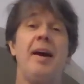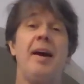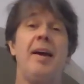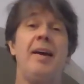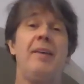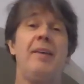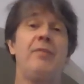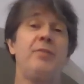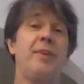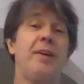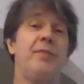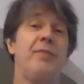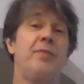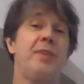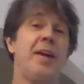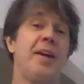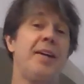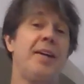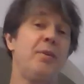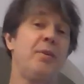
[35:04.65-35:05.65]
if
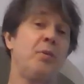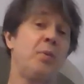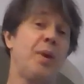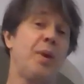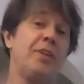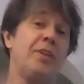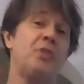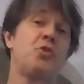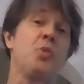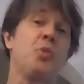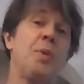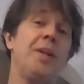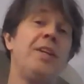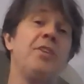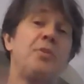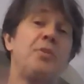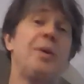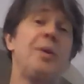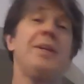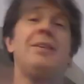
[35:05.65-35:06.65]
they are running
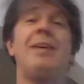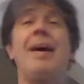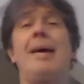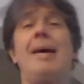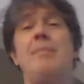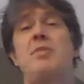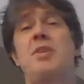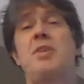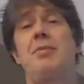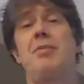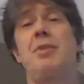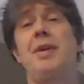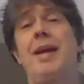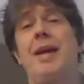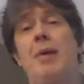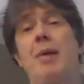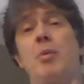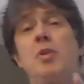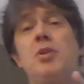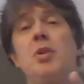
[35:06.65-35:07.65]
23 laps every
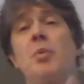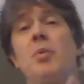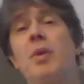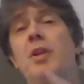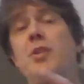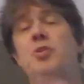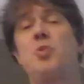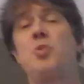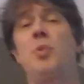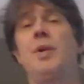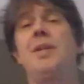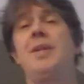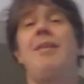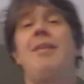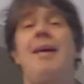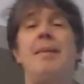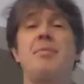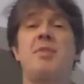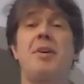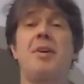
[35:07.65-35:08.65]
hour and you're running 20
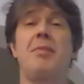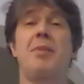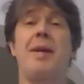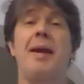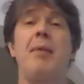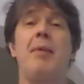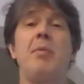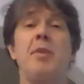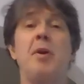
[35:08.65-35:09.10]
laps every hour,